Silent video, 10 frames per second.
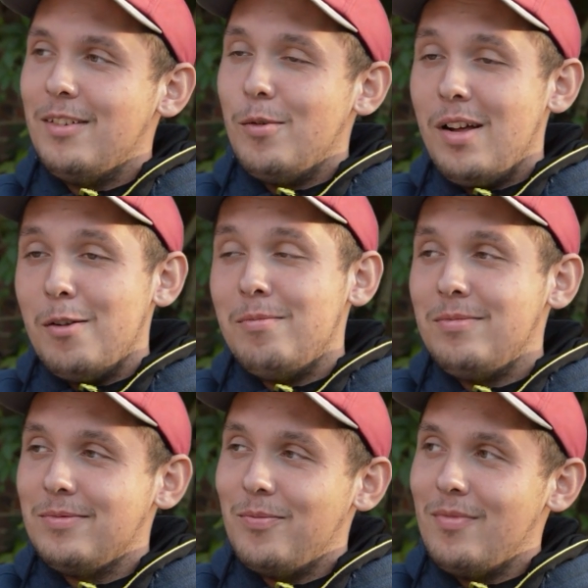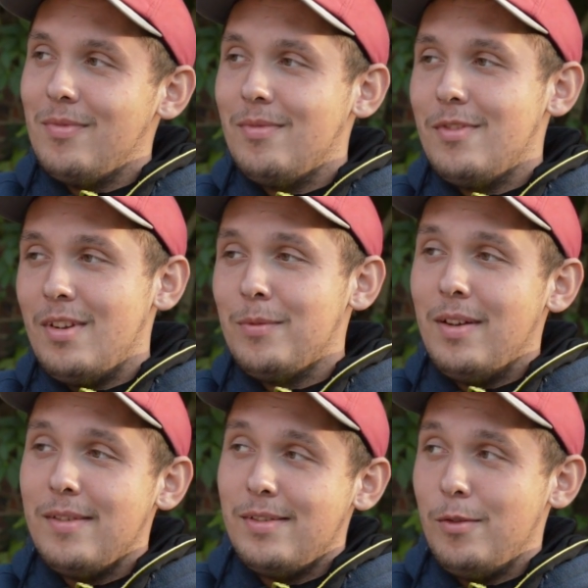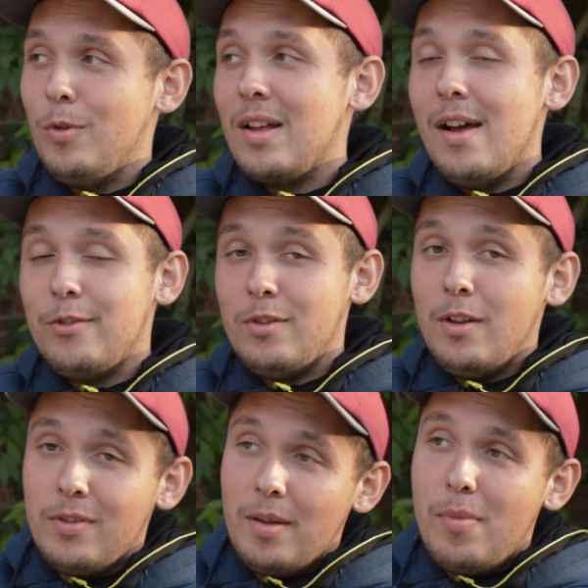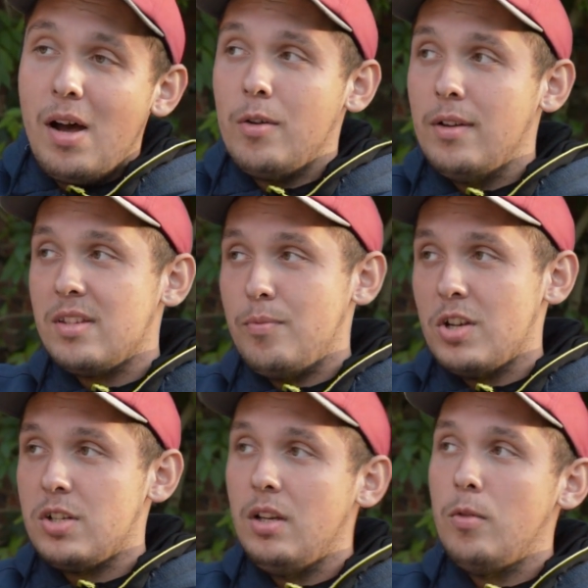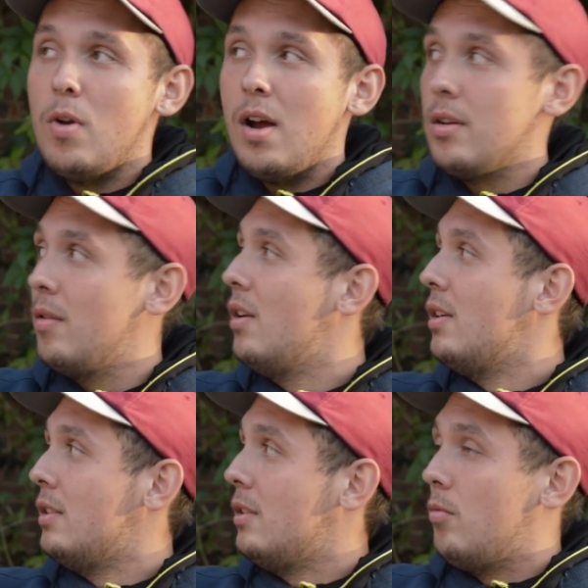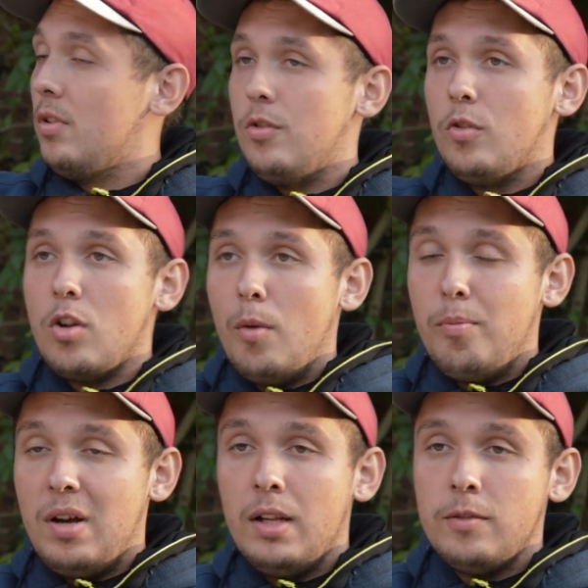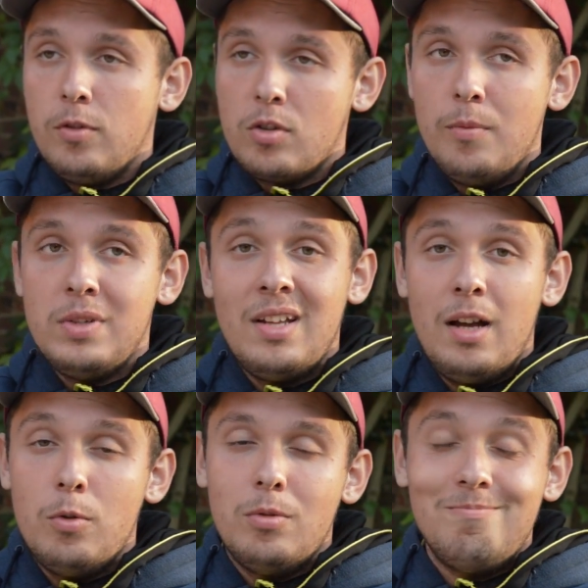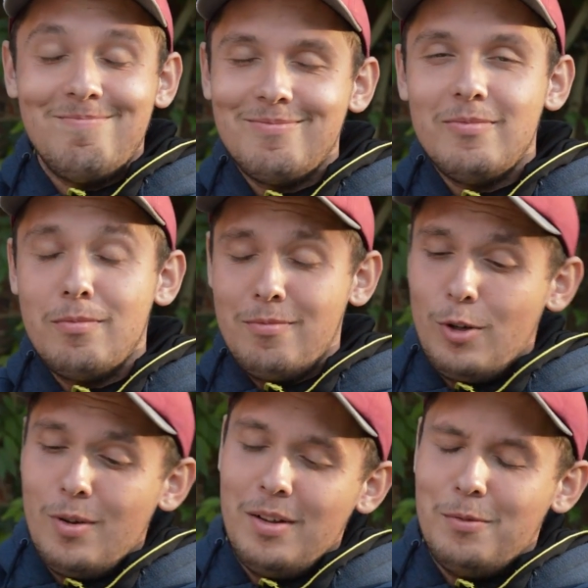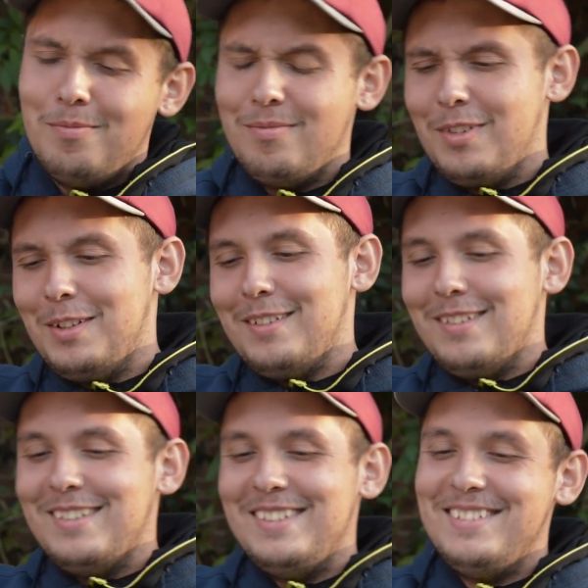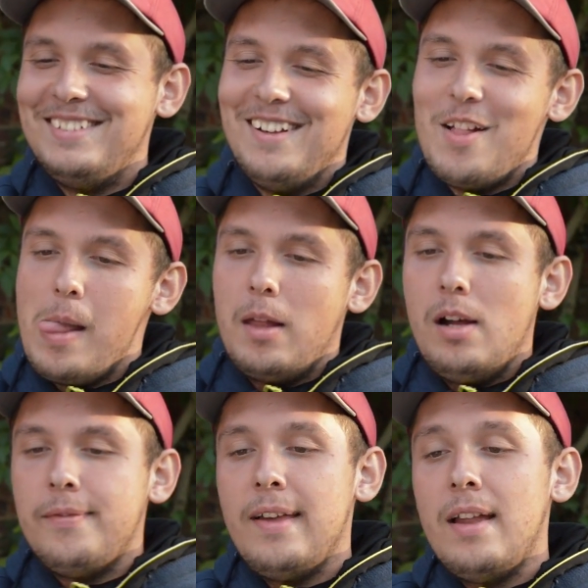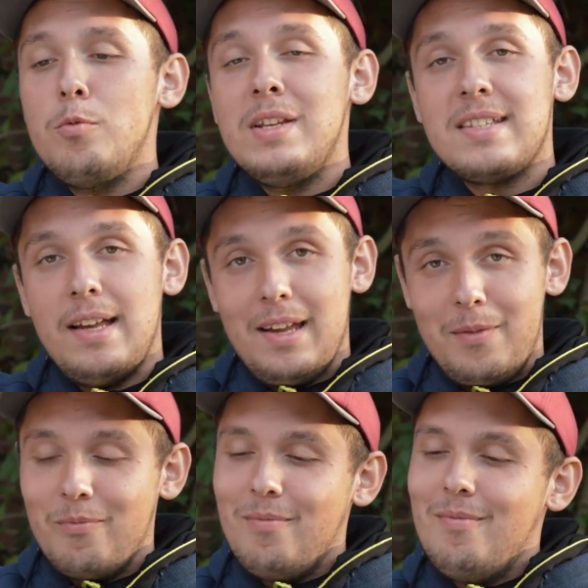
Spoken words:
well, sometimes you can't do nothing about it, especially when you got banned for coming out. Alright. And then we say,